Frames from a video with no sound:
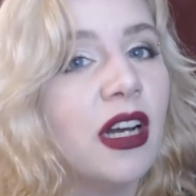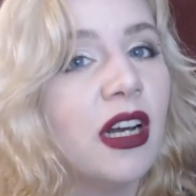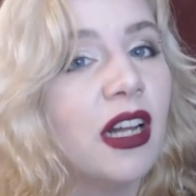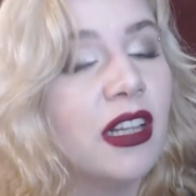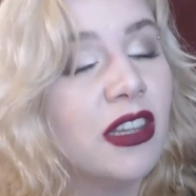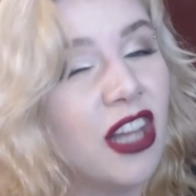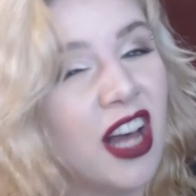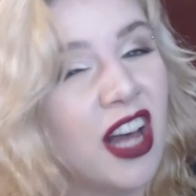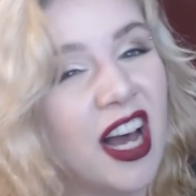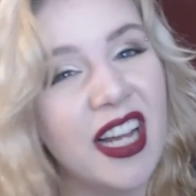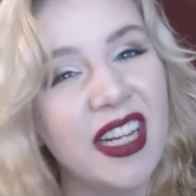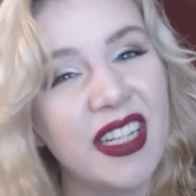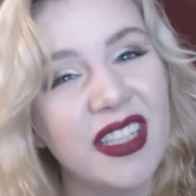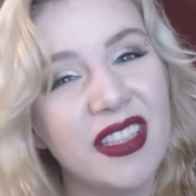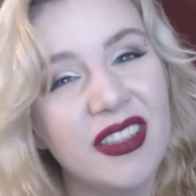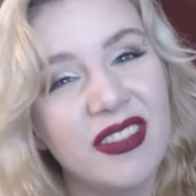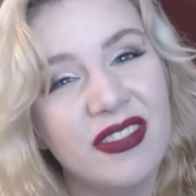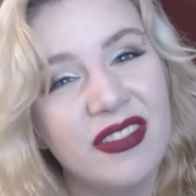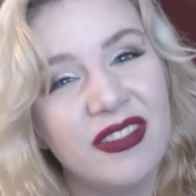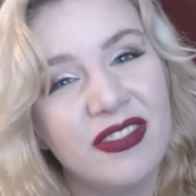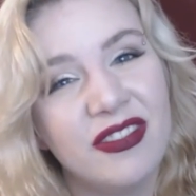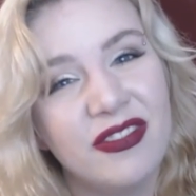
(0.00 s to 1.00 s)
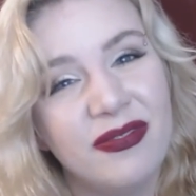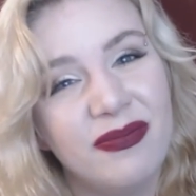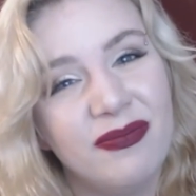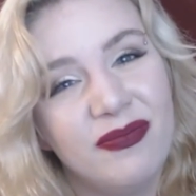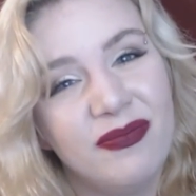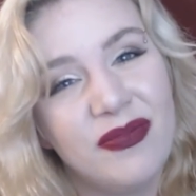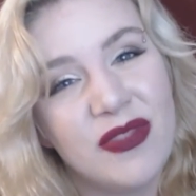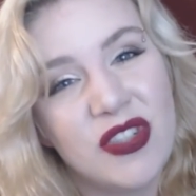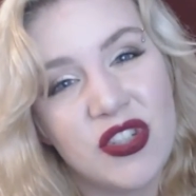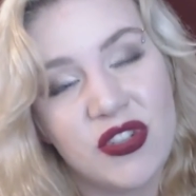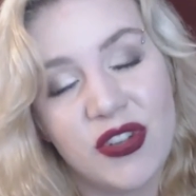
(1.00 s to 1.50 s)
a lot of
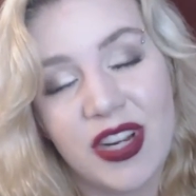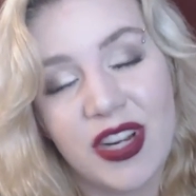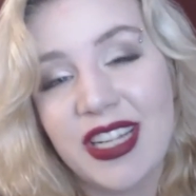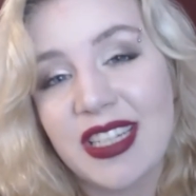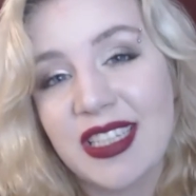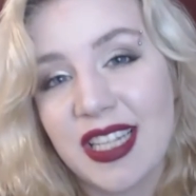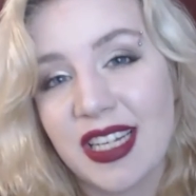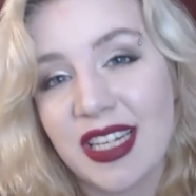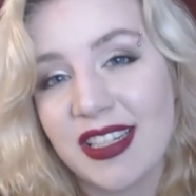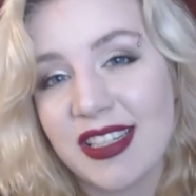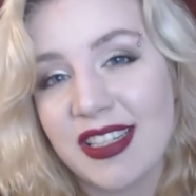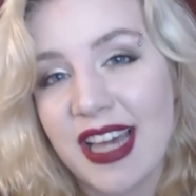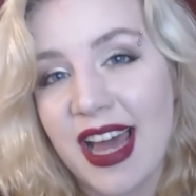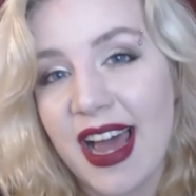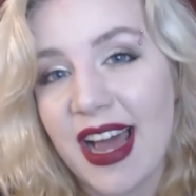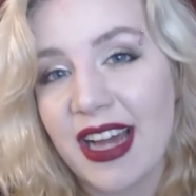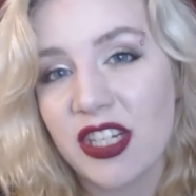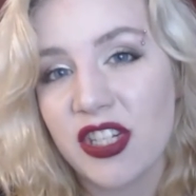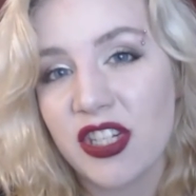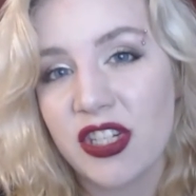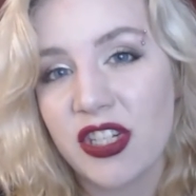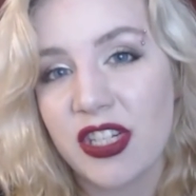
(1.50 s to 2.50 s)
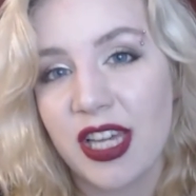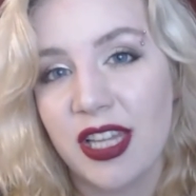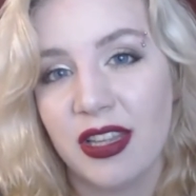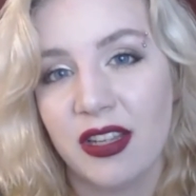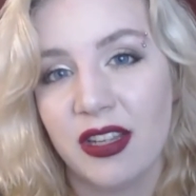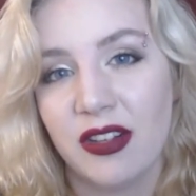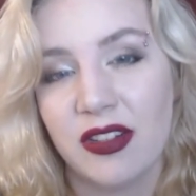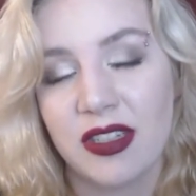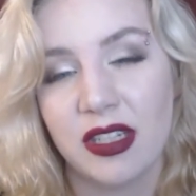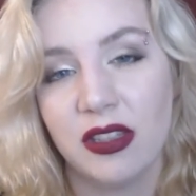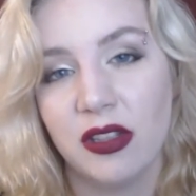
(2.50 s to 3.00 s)
strings unattached and
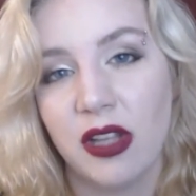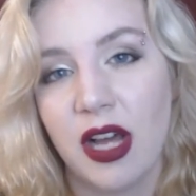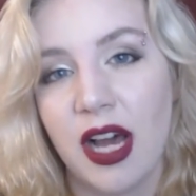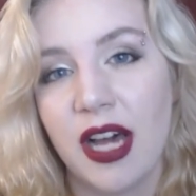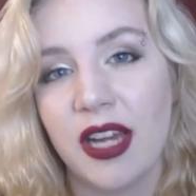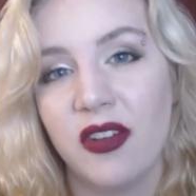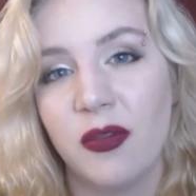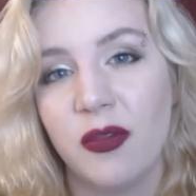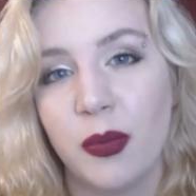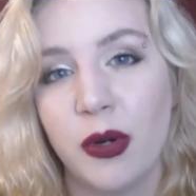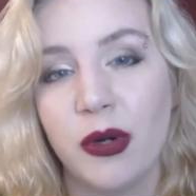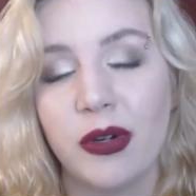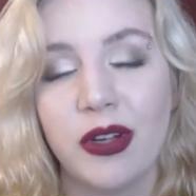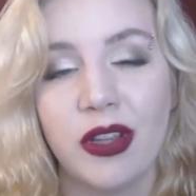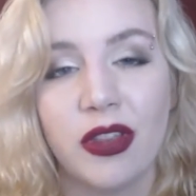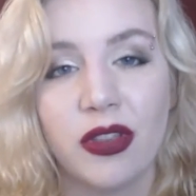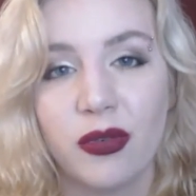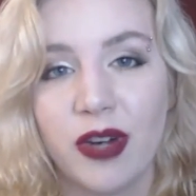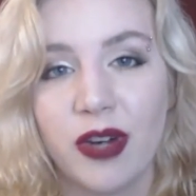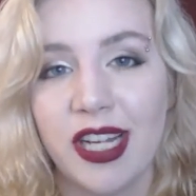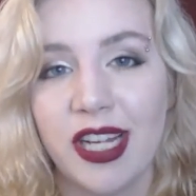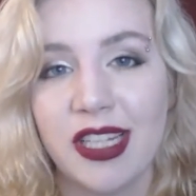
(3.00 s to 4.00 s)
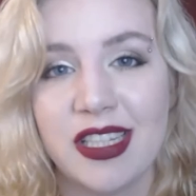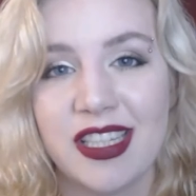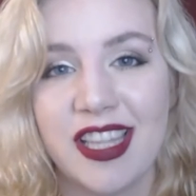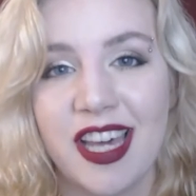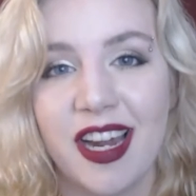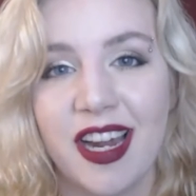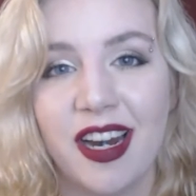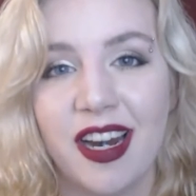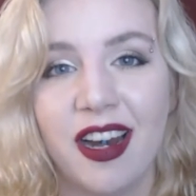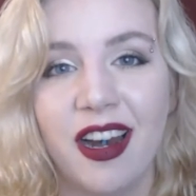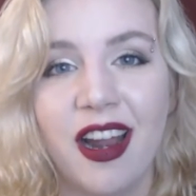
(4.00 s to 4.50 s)
there's a lot of broken threads
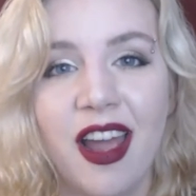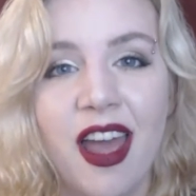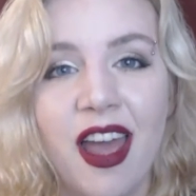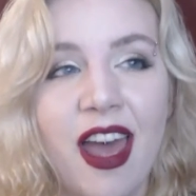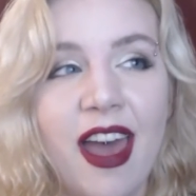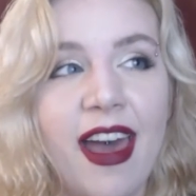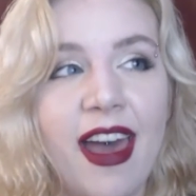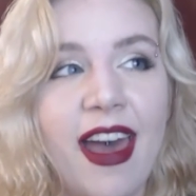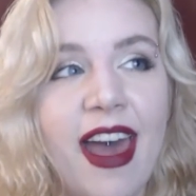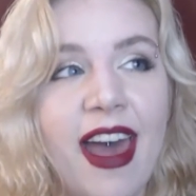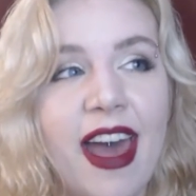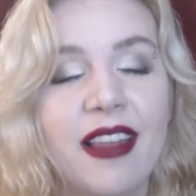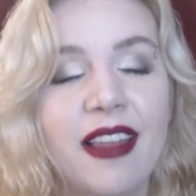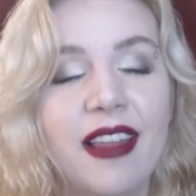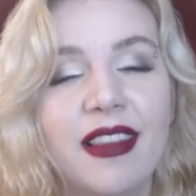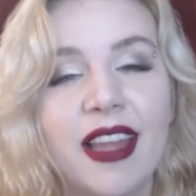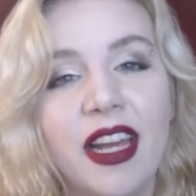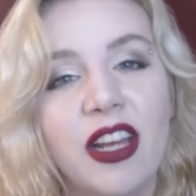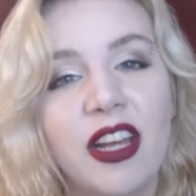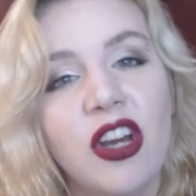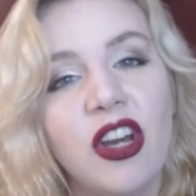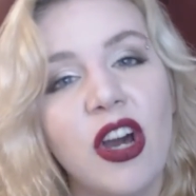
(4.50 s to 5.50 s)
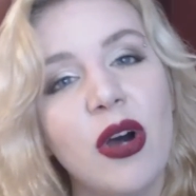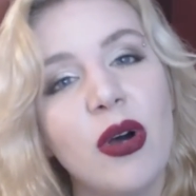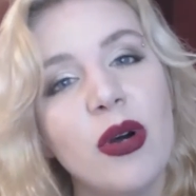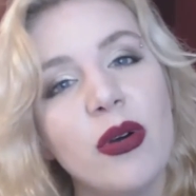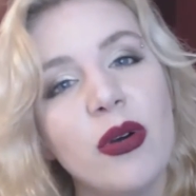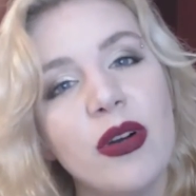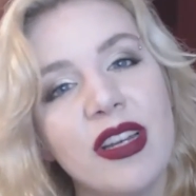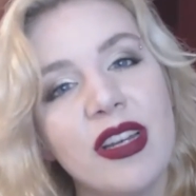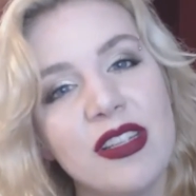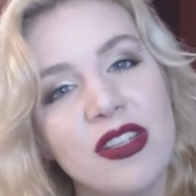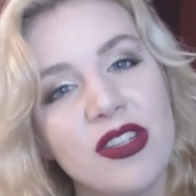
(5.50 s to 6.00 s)
there. And they
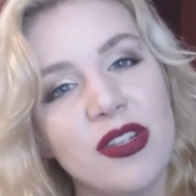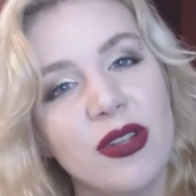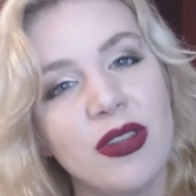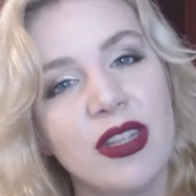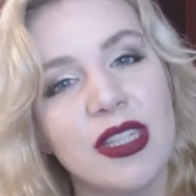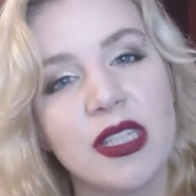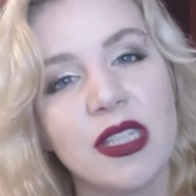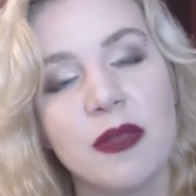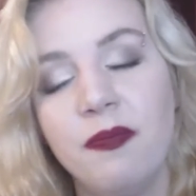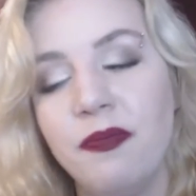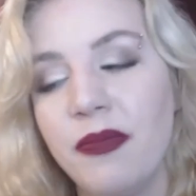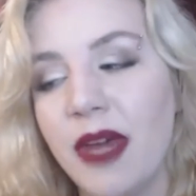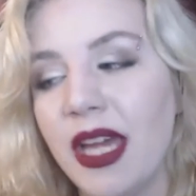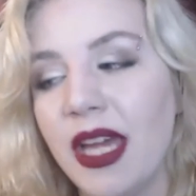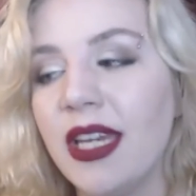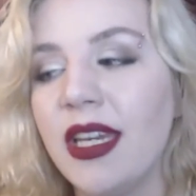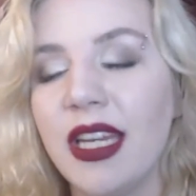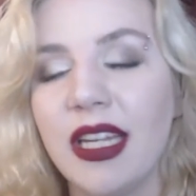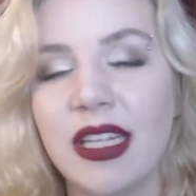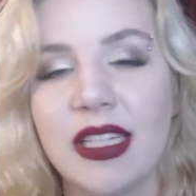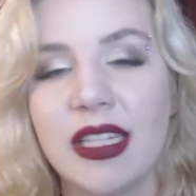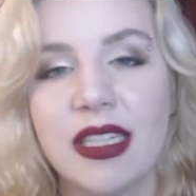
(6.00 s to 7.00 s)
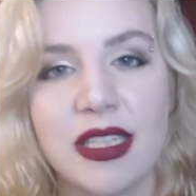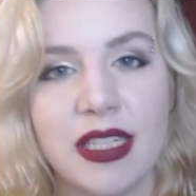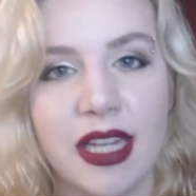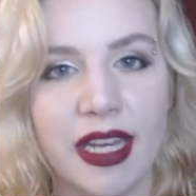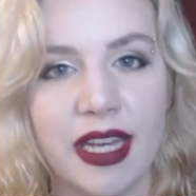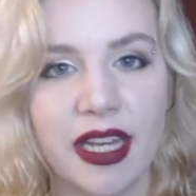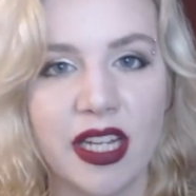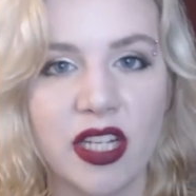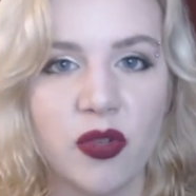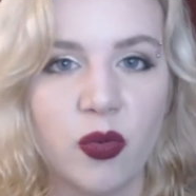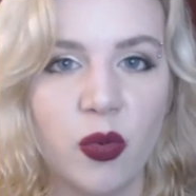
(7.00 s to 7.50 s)
go into this mending
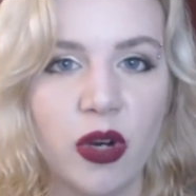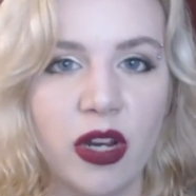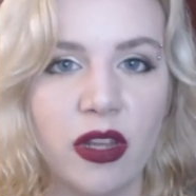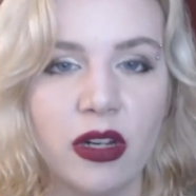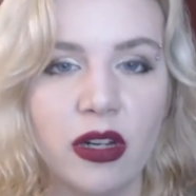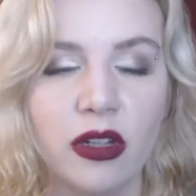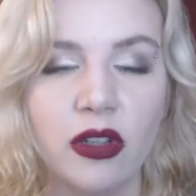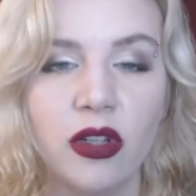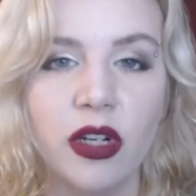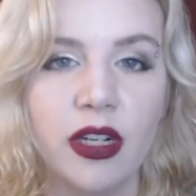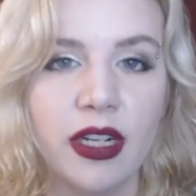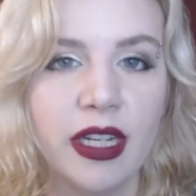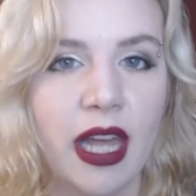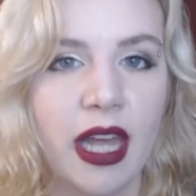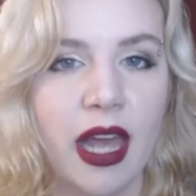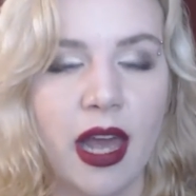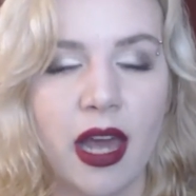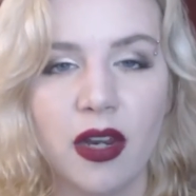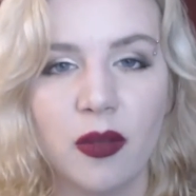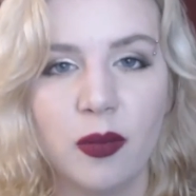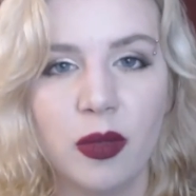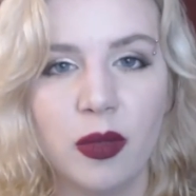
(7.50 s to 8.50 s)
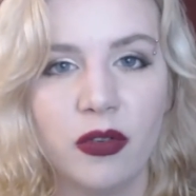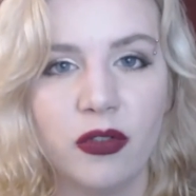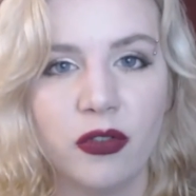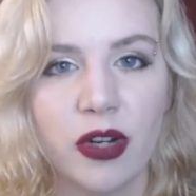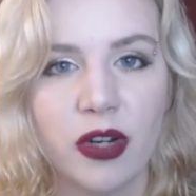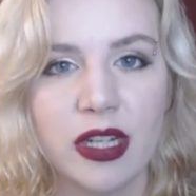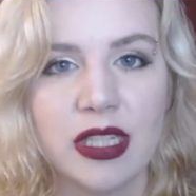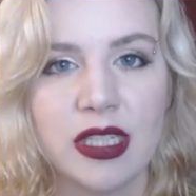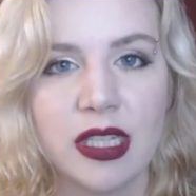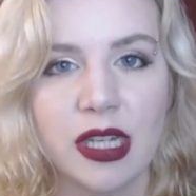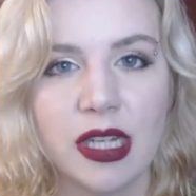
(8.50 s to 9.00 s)
stage where they're learning how to be
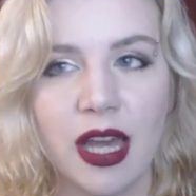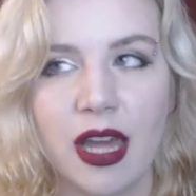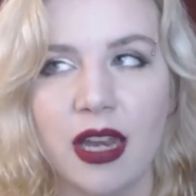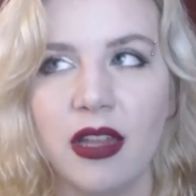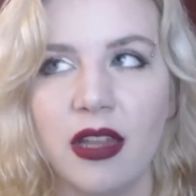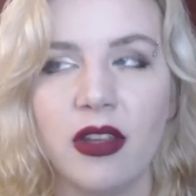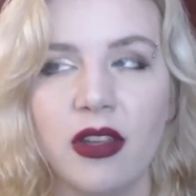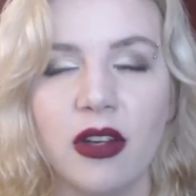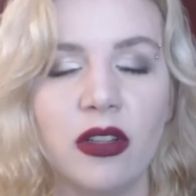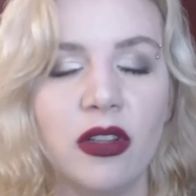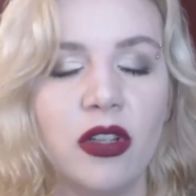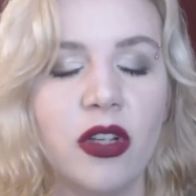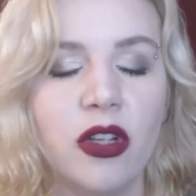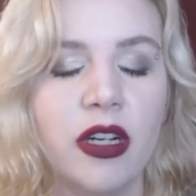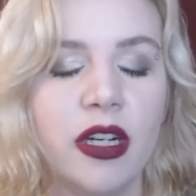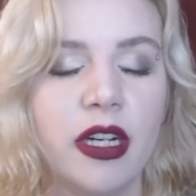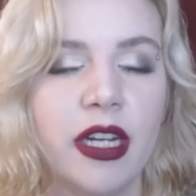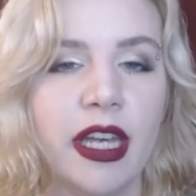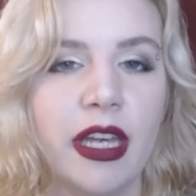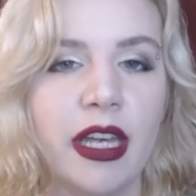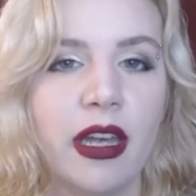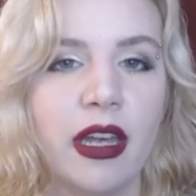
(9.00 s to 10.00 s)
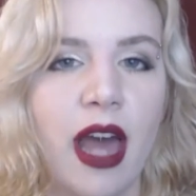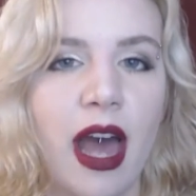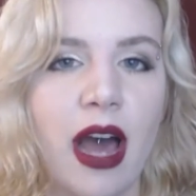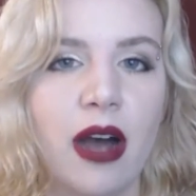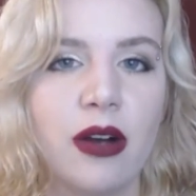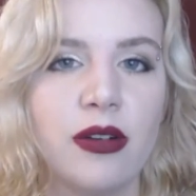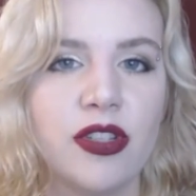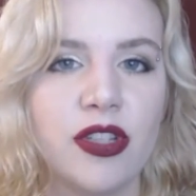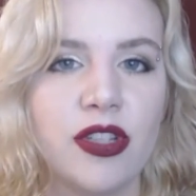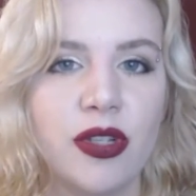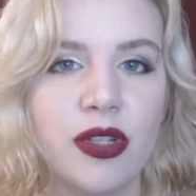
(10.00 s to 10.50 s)
friends again and they're learning
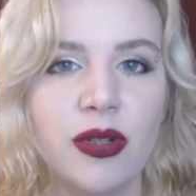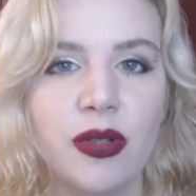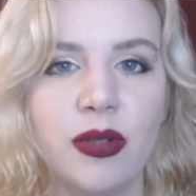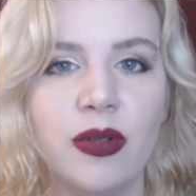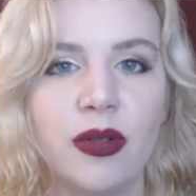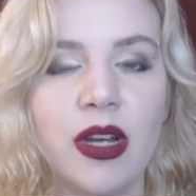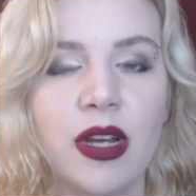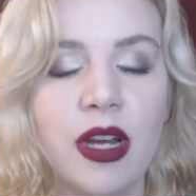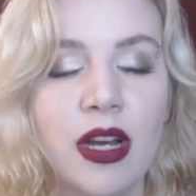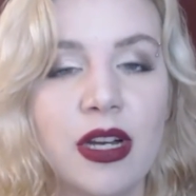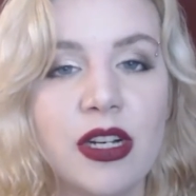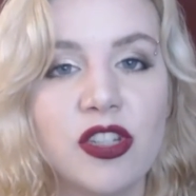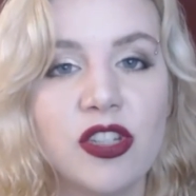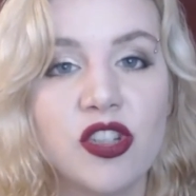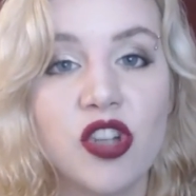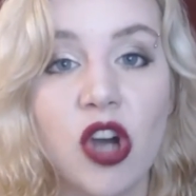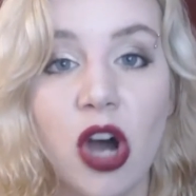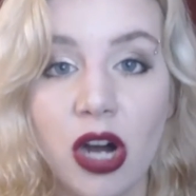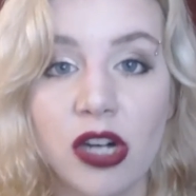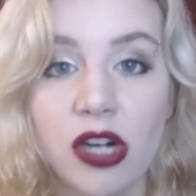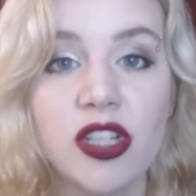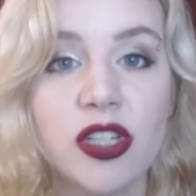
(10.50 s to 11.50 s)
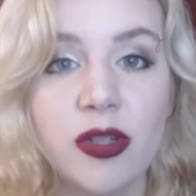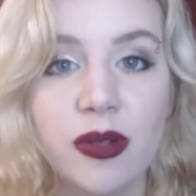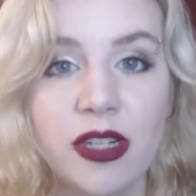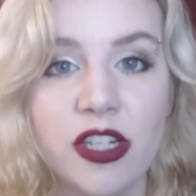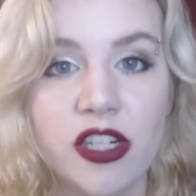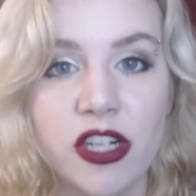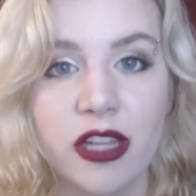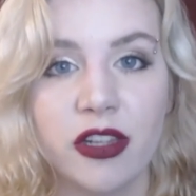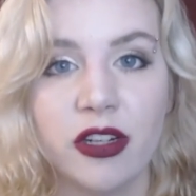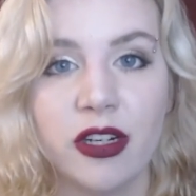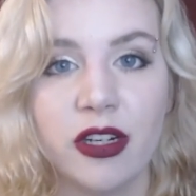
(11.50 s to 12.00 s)
how to talk to
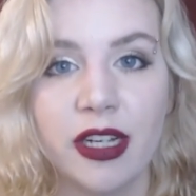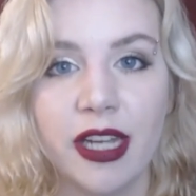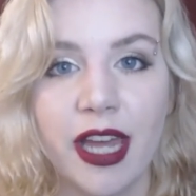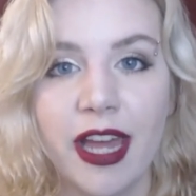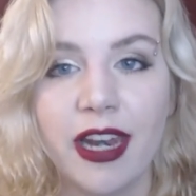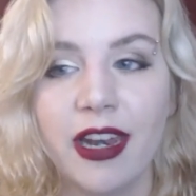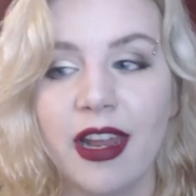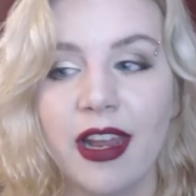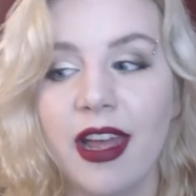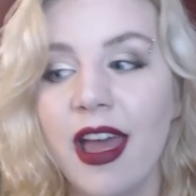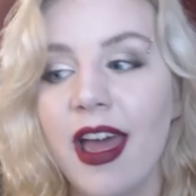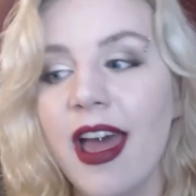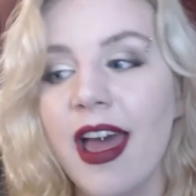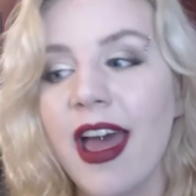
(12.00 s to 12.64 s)
each other again.